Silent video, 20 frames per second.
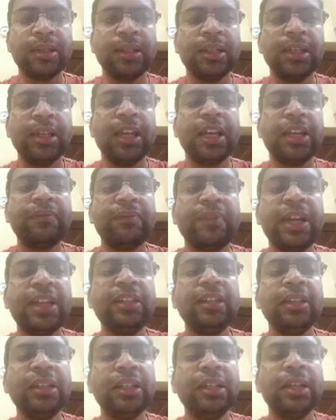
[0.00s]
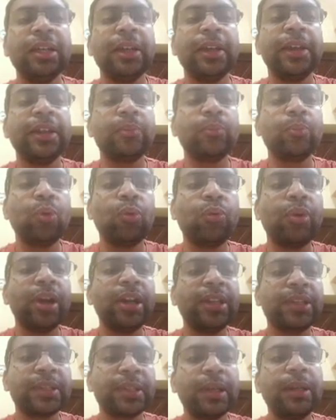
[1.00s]
And finally, it
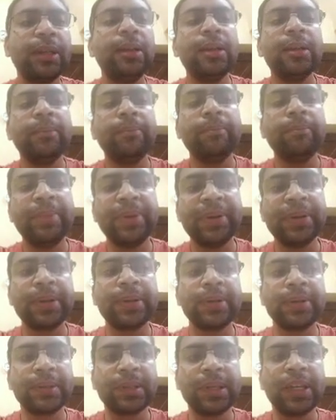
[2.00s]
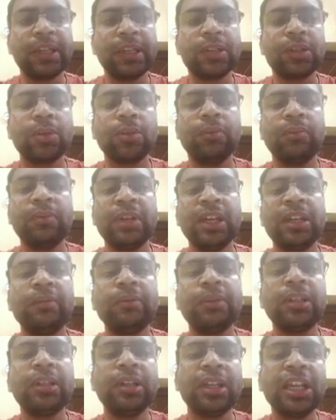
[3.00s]
provides a better design. So whenever
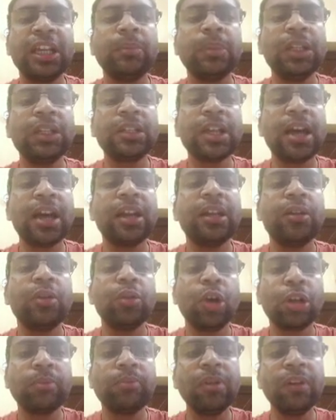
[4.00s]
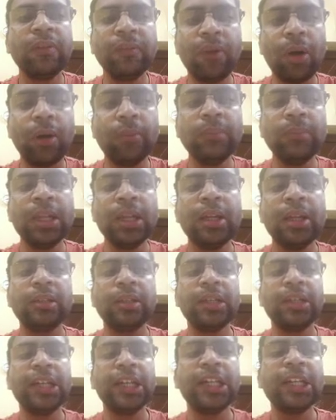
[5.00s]
the tables are in normal form, the
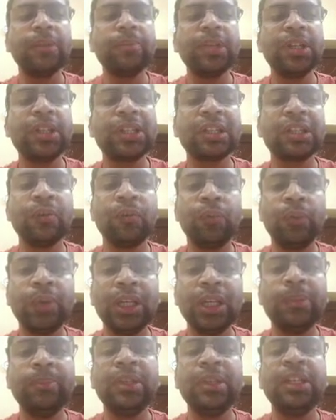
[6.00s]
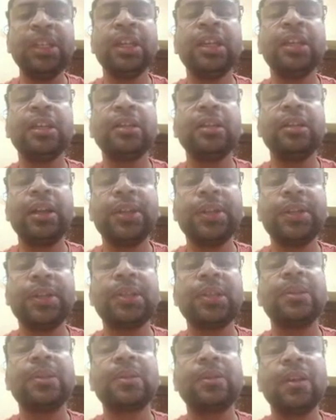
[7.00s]
database will be in
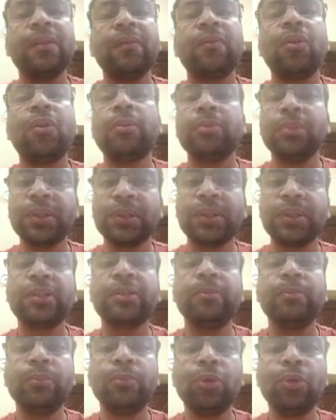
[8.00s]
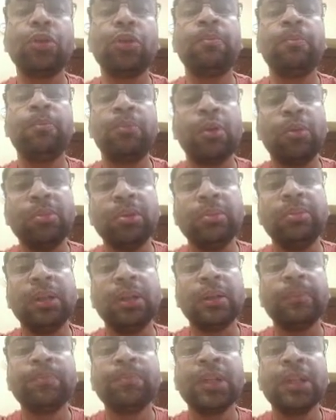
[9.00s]
consistent form. This is more probable.
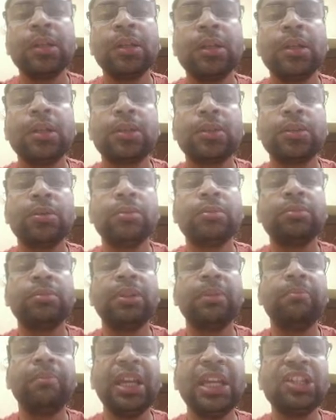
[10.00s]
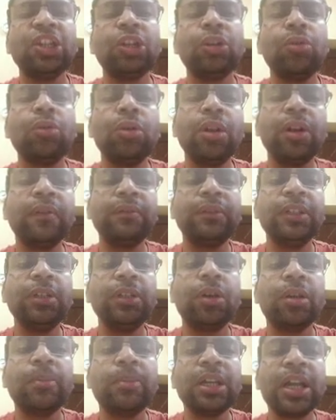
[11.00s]
So the major goal of the
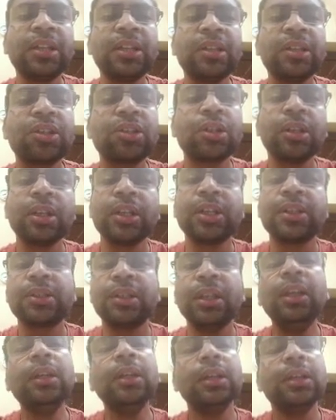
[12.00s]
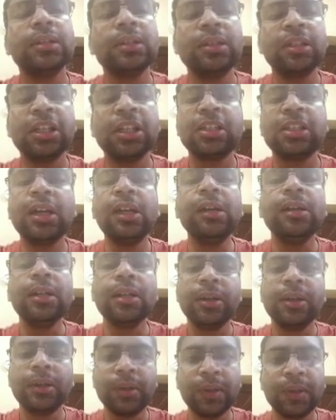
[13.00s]
normalization is the data
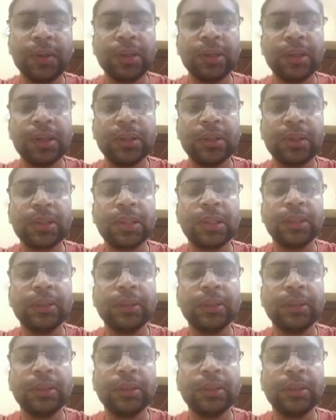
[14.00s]
redundancy.